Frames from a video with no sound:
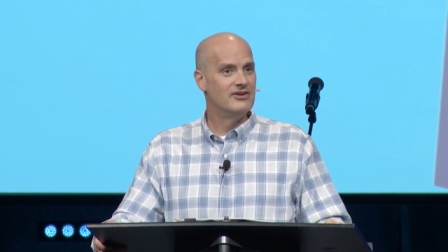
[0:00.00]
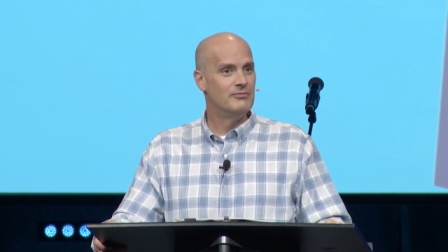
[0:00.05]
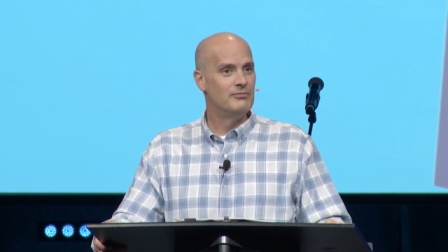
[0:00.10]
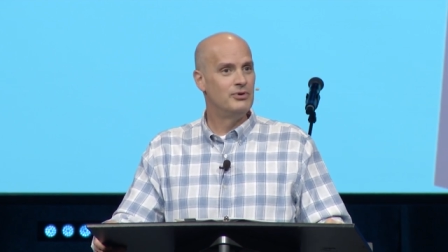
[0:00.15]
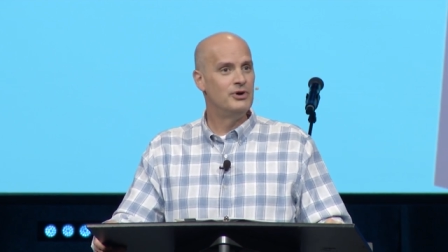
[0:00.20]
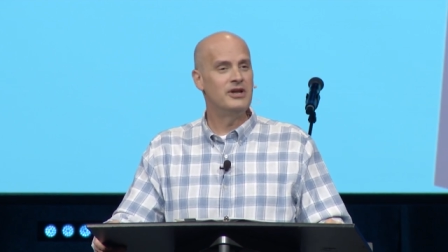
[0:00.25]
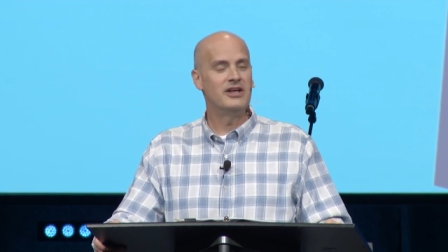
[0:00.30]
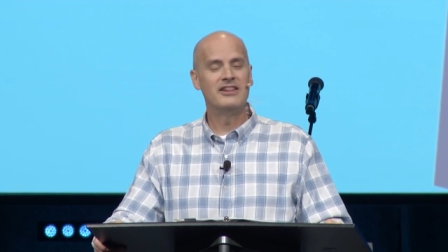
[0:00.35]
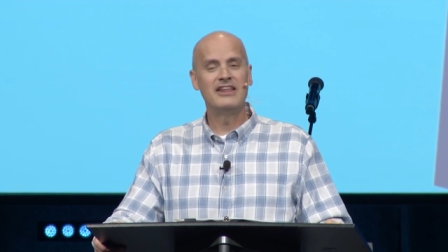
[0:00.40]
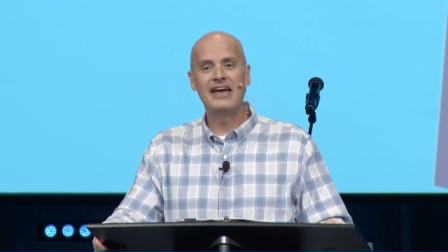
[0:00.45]

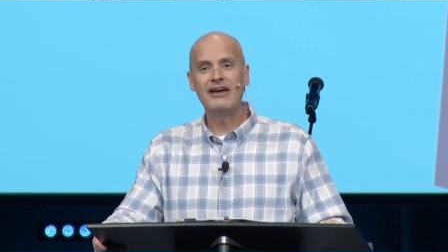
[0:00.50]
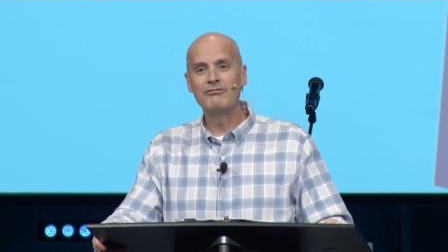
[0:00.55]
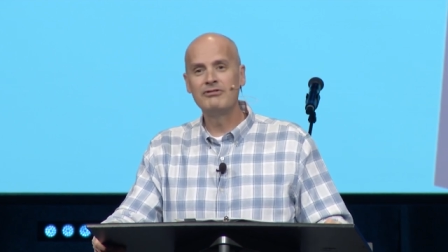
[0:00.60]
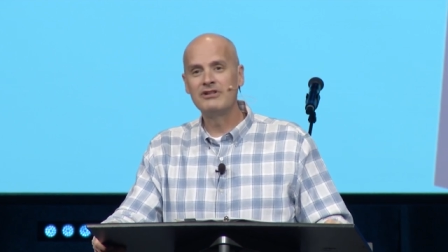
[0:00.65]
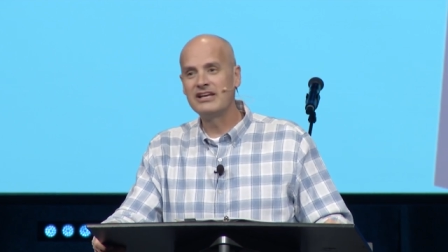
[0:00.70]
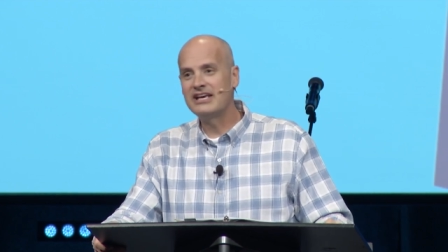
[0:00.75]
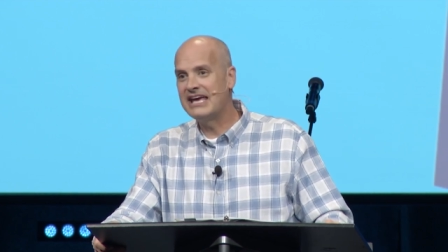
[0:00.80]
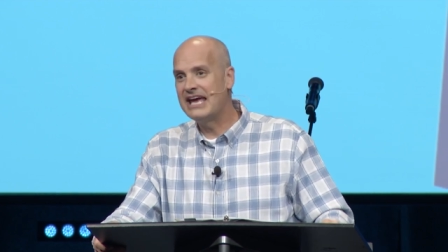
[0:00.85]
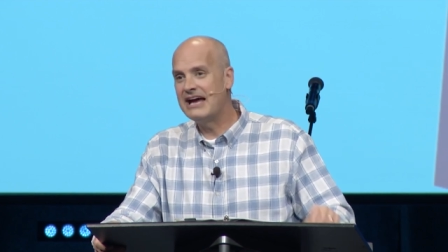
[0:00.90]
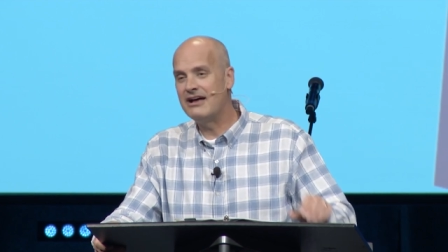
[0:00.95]
Put it in the
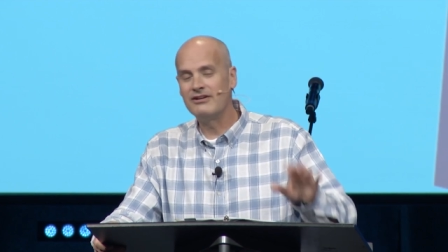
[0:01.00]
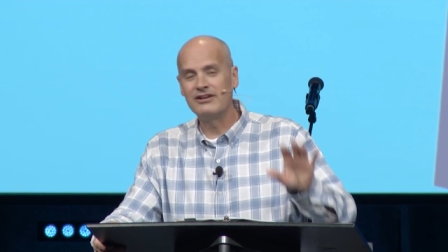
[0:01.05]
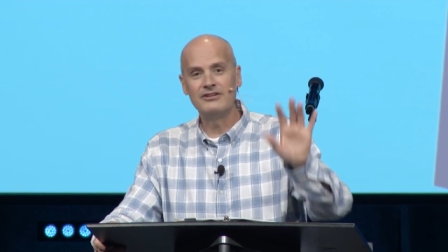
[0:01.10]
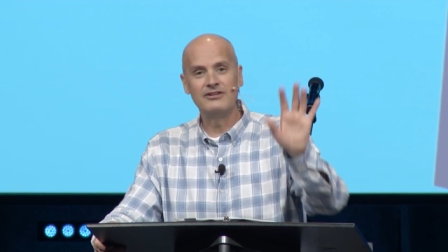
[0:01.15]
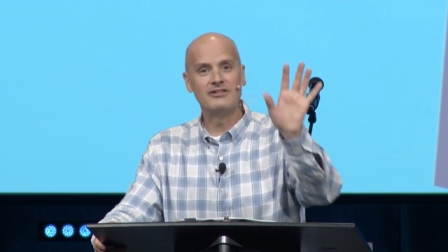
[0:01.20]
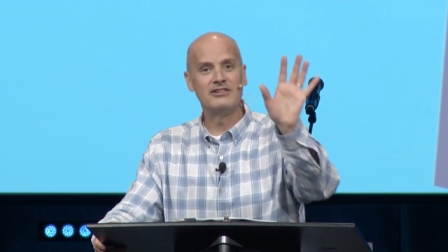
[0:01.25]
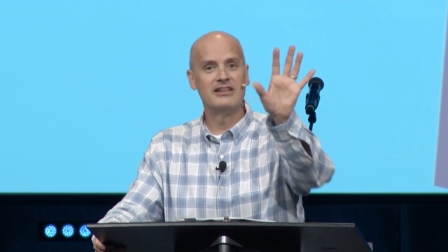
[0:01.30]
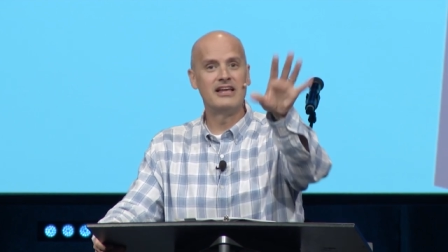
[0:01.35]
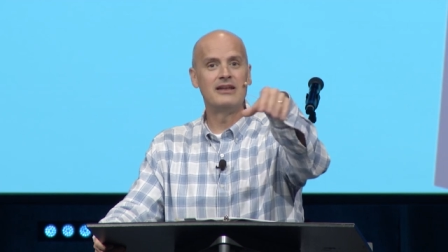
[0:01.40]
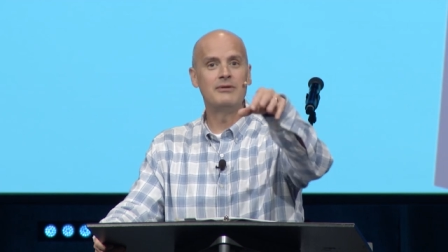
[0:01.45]
heavenly account
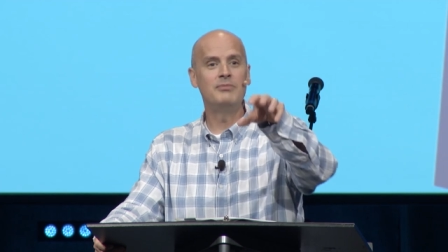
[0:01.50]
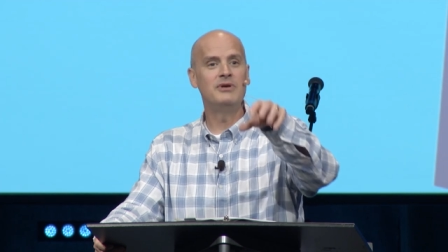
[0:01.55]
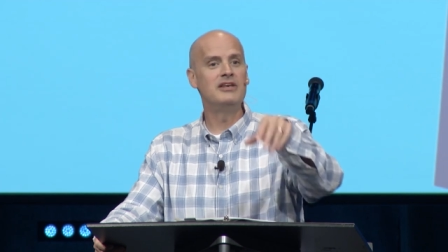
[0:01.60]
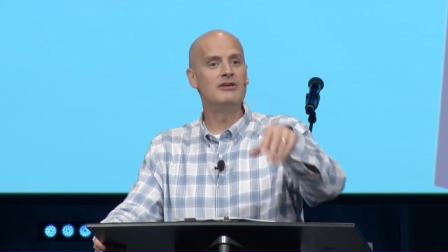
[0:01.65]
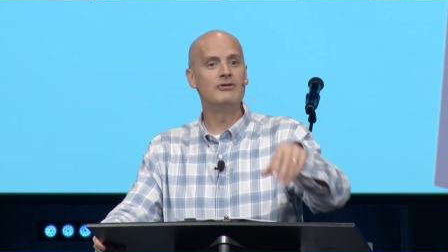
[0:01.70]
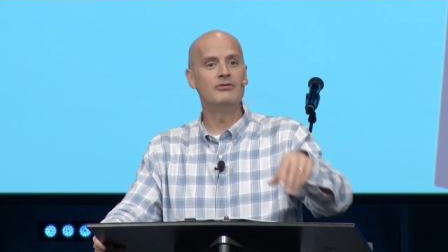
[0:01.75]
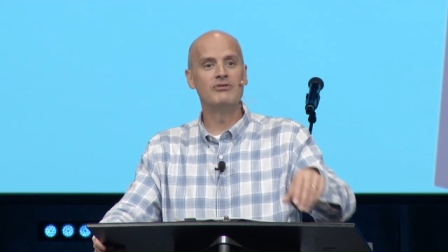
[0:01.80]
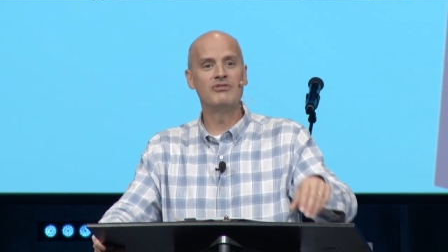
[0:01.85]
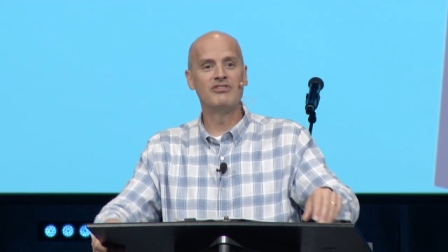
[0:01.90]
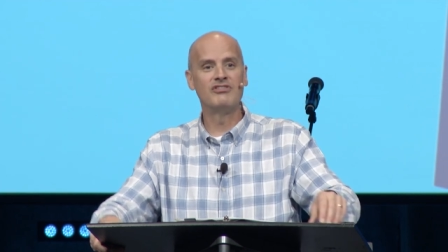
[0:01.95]
and let it be
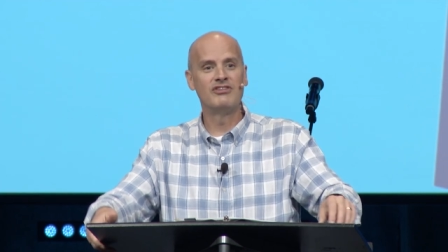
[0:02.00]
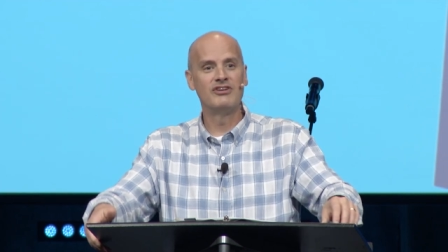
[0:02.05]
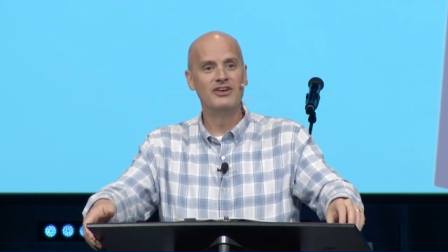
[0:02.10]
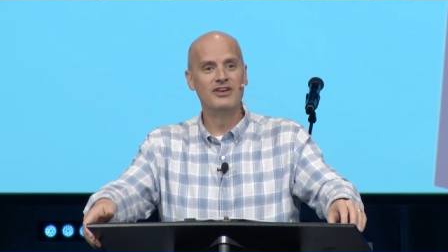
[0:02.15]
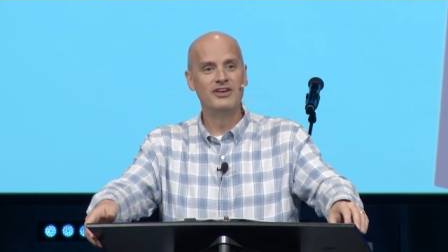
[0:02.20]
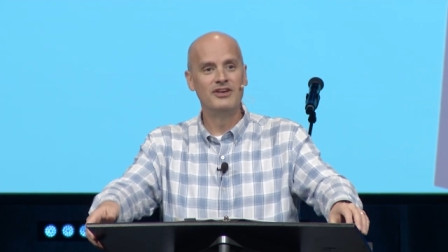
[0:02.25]
used